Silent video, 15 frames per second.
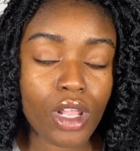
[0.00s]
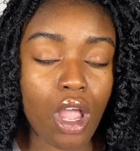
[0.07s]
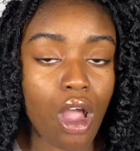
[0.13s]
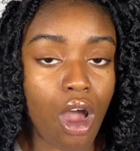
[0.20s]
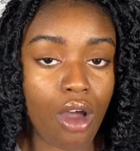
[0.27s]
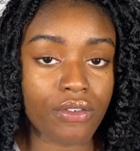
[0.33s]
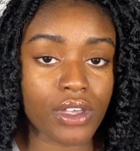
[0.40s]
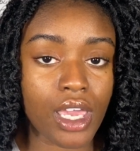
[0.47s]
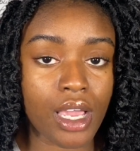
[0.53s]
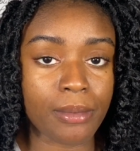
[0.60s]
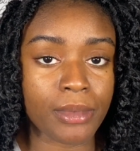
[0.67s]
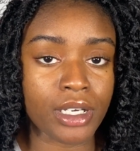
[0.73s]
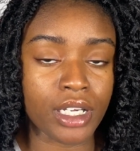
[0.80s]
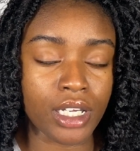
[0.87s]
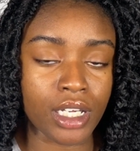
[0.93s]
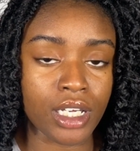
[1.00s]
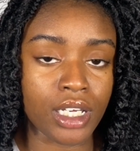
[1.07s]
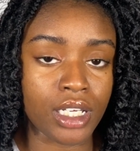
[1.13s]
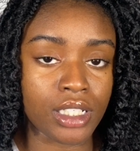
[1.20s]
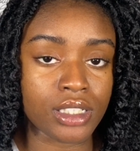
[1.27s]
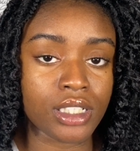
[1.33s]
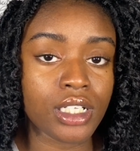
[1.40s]
off camera
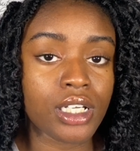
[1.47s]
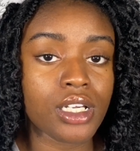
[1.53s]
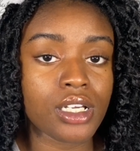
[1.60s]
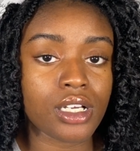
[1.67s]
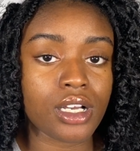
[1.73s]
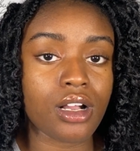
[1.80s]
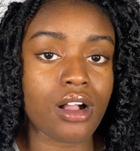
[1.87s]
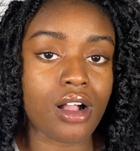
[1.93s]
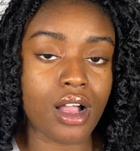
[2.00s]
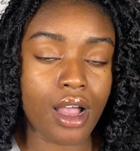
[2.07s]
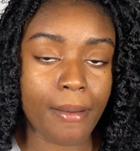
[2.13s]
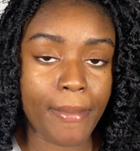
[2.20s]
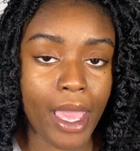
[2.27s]
and come